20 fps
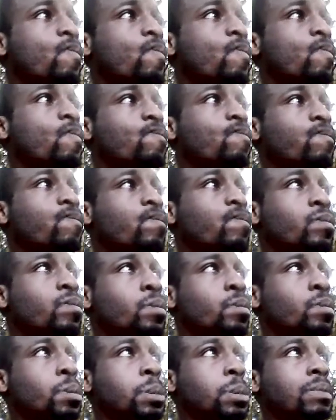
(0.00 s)
You called him back this
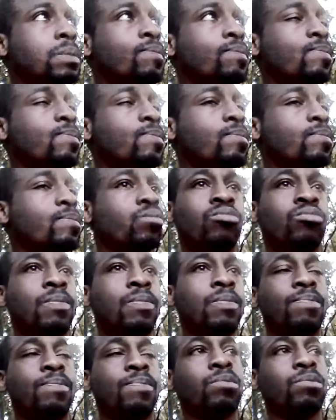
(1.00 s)
morning?
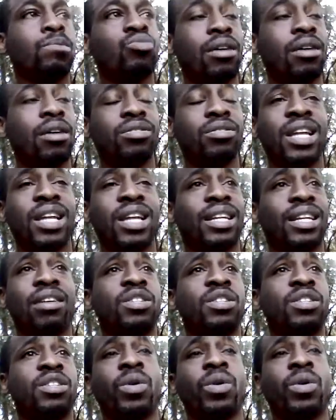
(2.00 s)
I was knocked out this
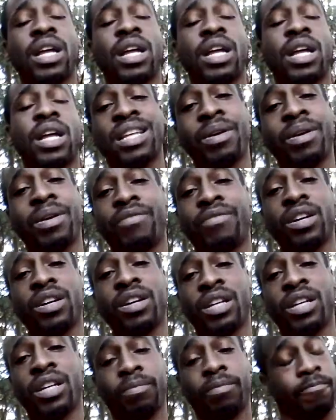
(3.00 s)
morning. I was like, man, fuck it.
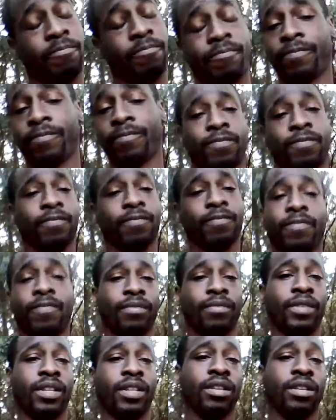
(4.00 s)
Yeah.
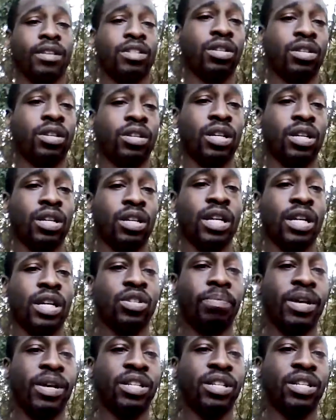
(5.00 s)
Got sort of
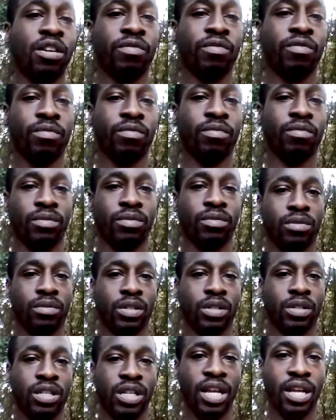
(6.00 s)
pissed off because he
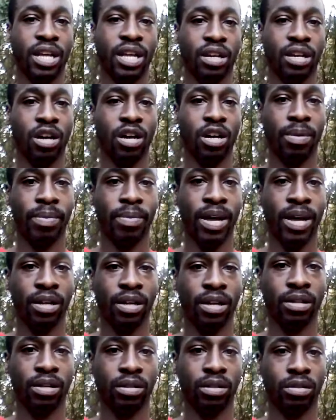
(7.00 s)
ain't called me back.
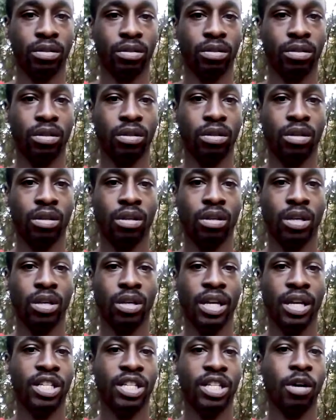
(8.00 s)
He told
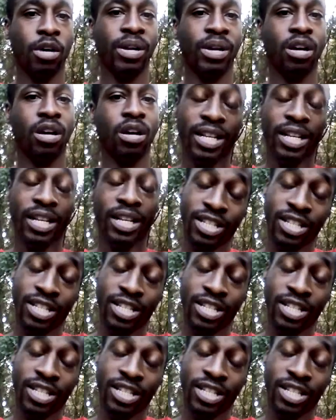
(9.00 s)
me to call. He told me